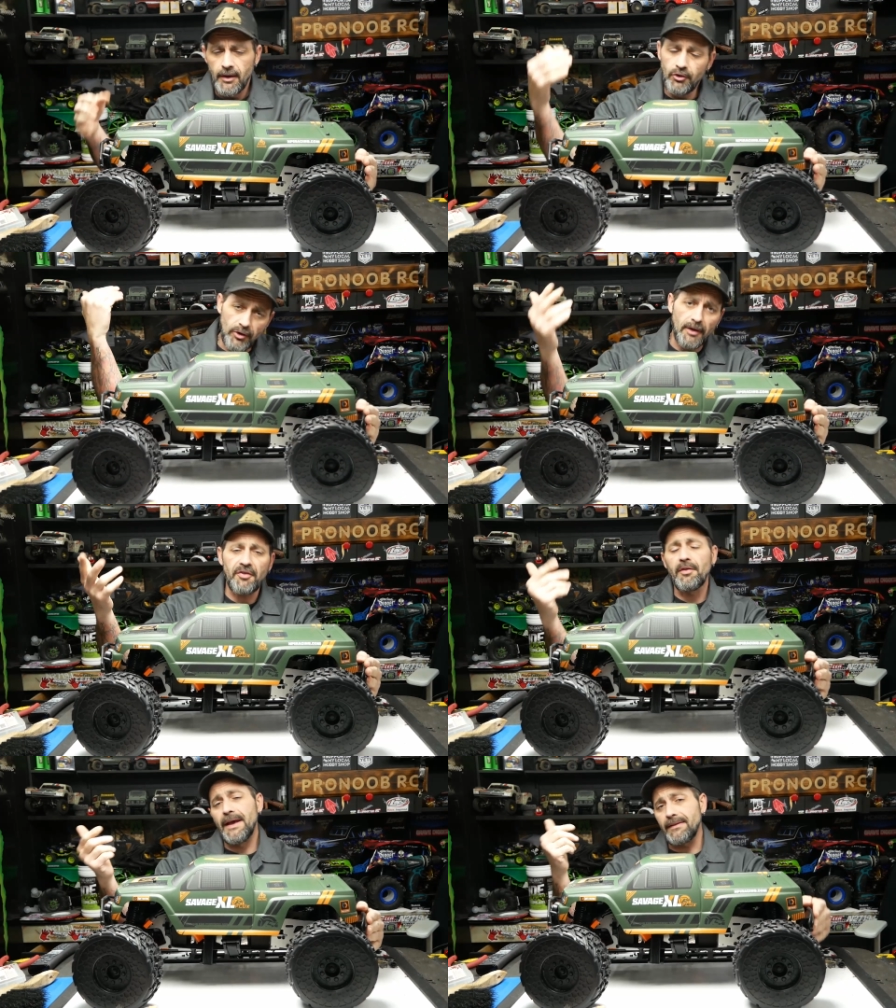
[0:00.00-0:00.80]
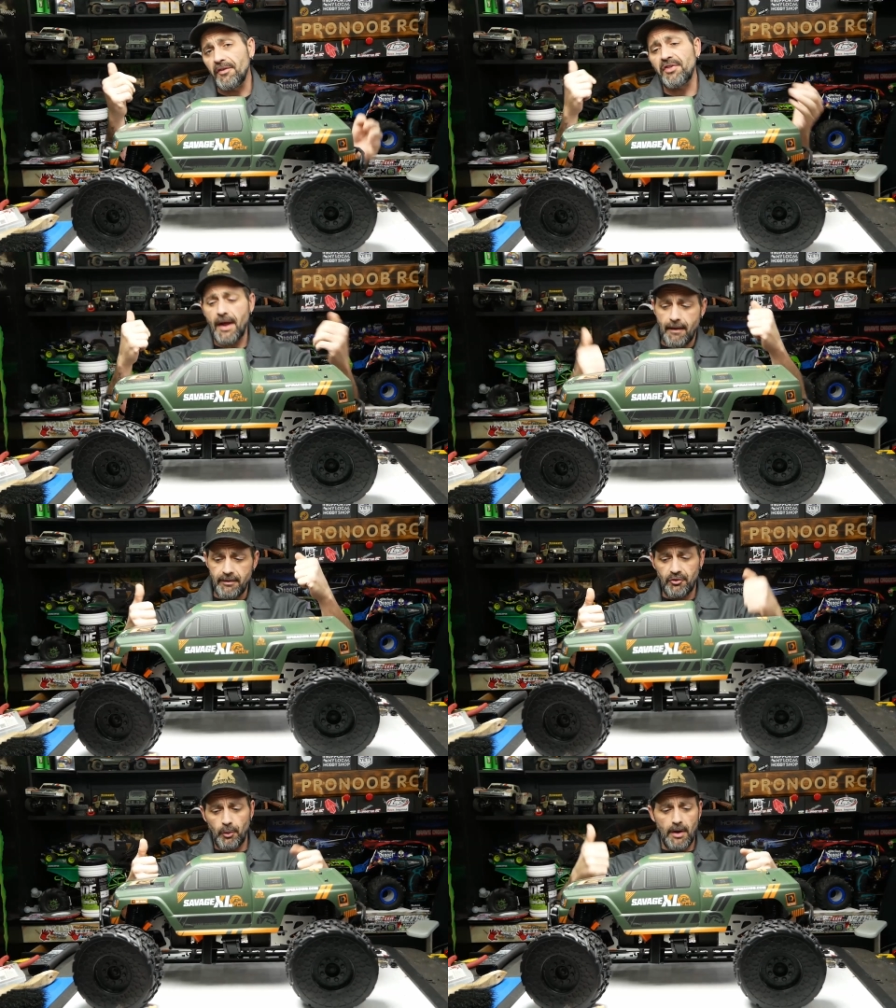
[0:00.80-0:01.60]
just like the
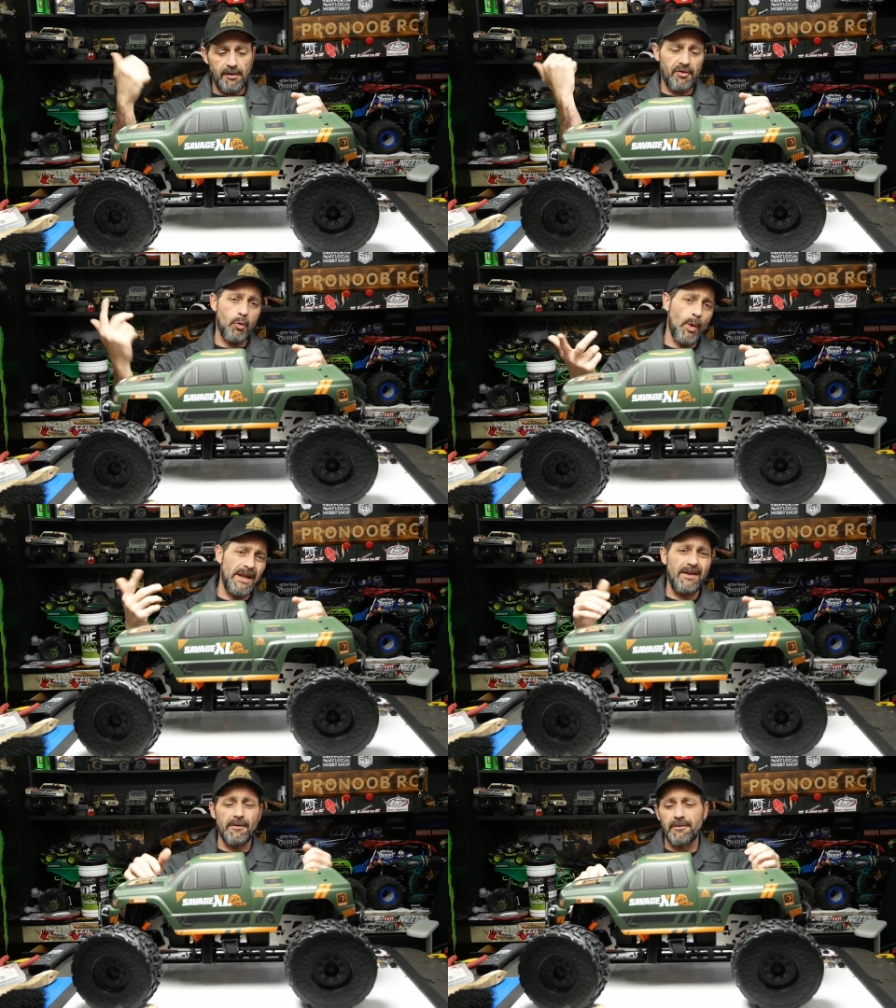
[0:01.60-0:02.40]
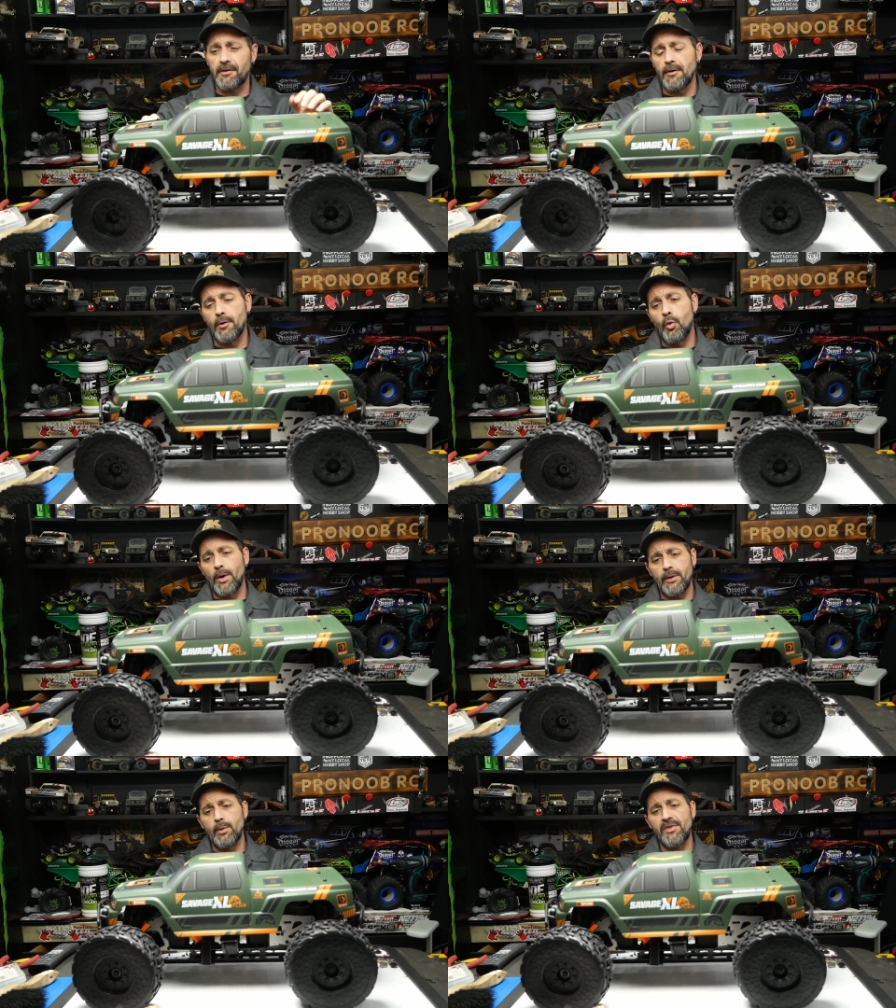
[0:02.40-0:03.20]
Savage was 20 years ago
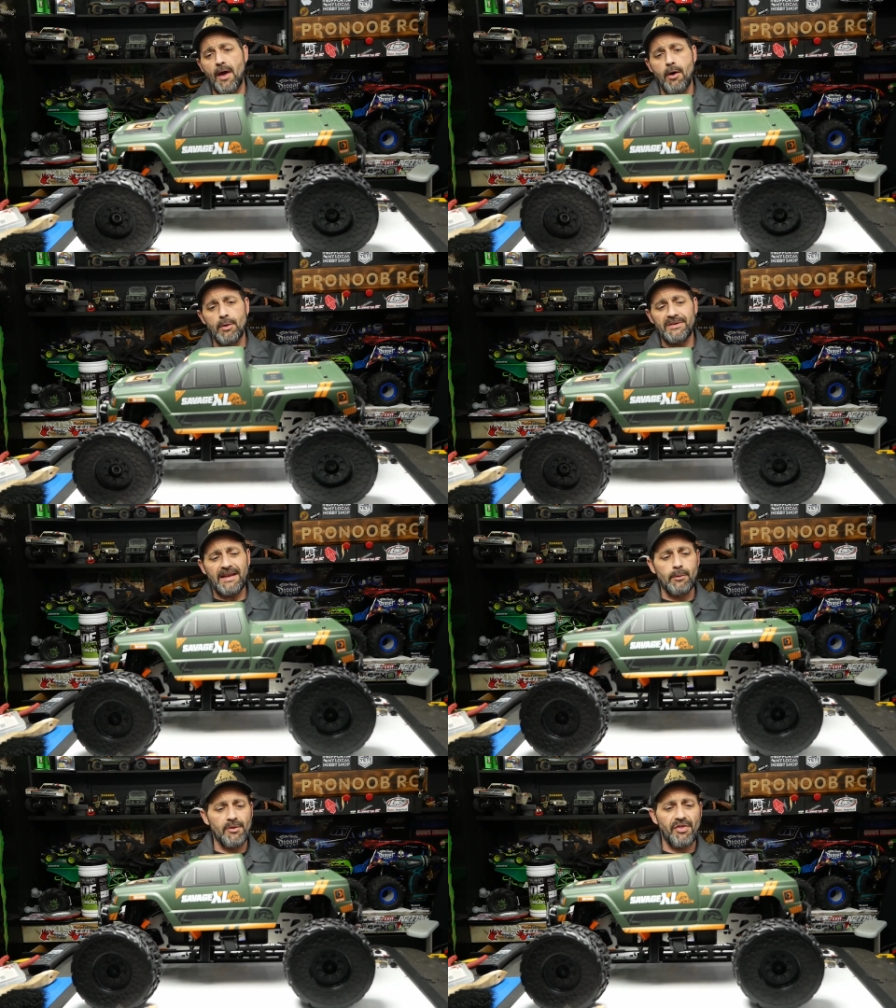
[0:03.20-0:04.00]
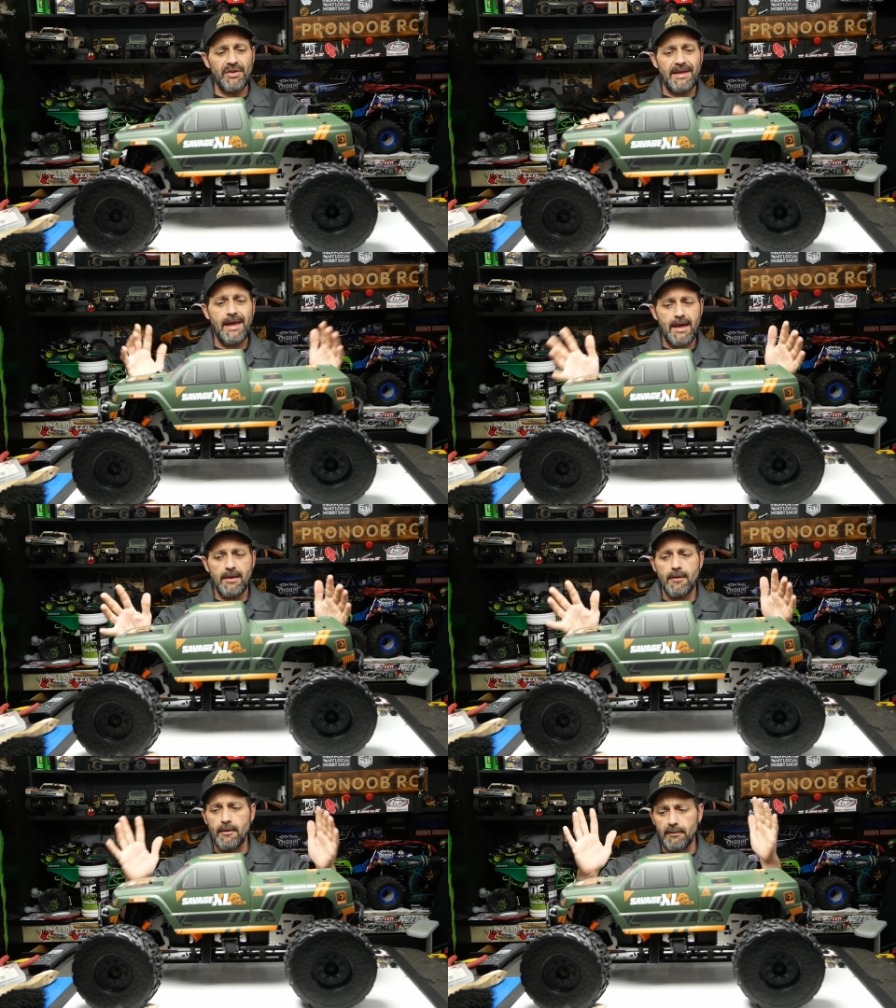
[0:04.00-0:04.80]
when it was out and it was the
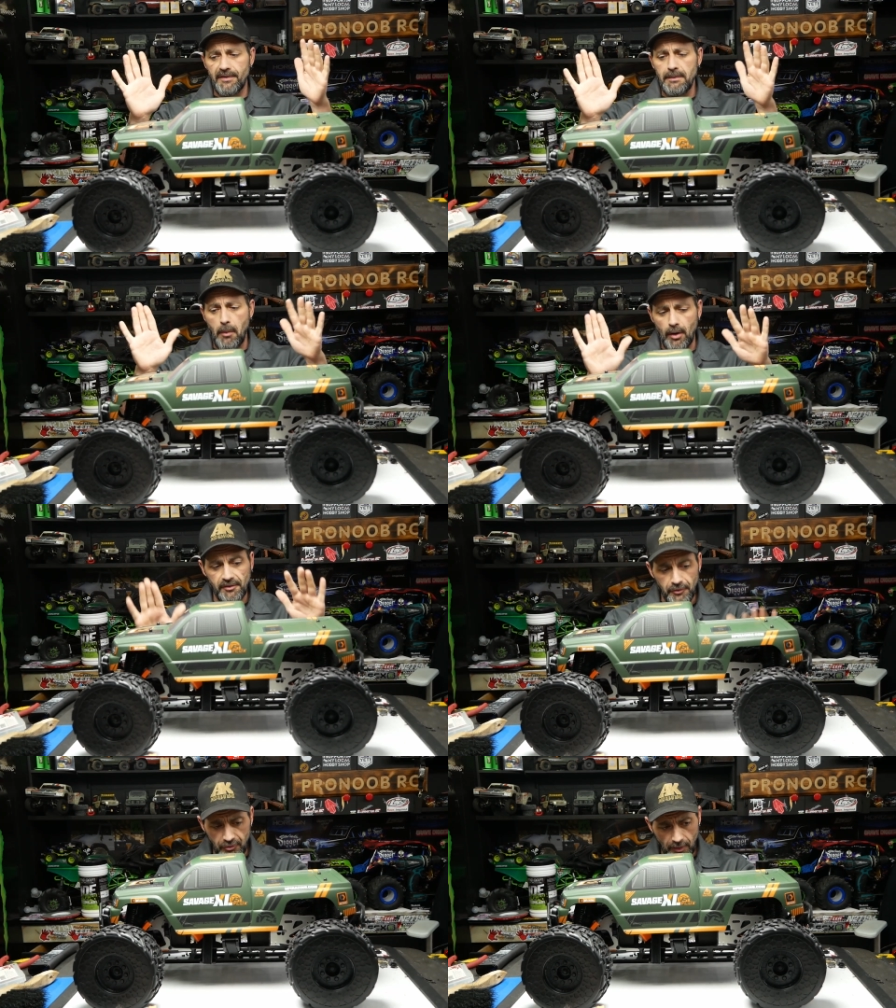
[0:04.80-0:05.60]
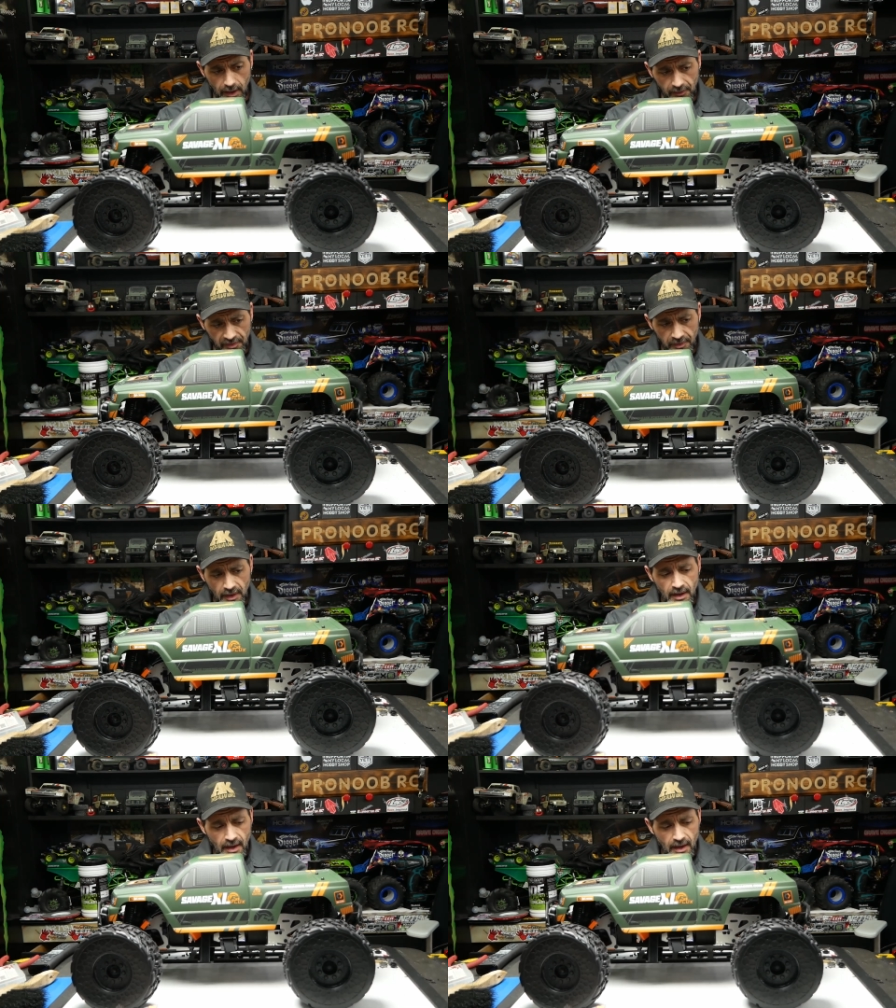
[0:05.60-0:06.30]
king of the monster trucks.